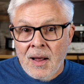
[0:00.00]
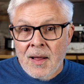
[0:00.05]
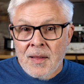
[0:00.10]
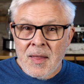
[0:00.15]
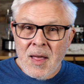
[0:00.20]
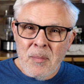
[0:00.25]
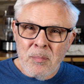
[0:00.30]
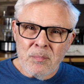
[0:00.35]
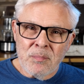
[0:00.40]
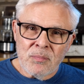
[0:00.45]

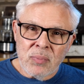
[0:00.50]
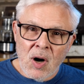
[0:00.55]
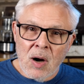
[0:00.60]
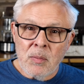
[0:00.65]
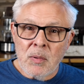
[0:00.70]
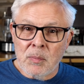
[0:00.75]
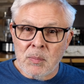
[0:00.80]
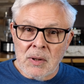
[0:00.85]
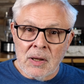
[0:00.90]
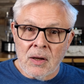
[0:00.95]
That
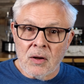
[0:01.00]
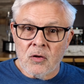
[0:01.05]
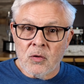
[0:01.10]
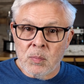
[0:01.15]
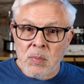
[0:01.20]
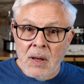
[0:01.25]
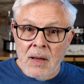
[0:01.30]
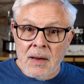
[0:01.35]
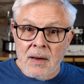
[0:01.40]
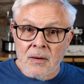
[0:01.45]
probably
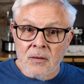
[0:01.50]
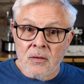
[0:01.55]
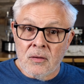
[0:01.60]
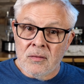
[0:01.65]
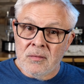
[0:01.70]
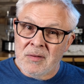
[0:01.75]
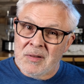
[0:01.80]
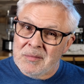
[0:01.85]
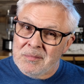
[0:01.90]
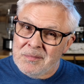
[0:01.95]

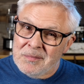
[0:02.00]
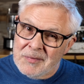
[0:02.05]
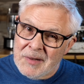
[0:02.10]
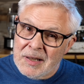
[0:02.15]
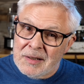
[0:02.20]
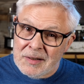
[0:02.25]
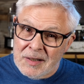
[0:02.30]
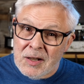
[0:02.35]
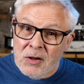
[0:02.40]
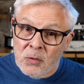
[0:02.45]
explains,
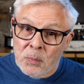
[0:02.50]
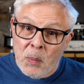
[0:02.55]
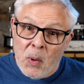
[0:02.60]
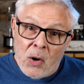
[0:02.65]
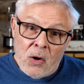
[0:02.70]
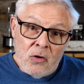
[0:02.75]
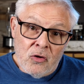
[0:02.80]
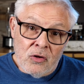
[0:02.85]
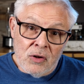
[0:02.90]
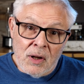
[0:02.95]
at least
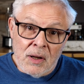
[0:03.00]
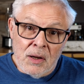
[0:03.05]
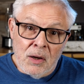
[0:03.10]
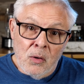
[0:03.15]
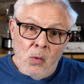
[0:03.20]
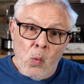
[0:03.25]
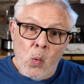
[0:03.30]
partially,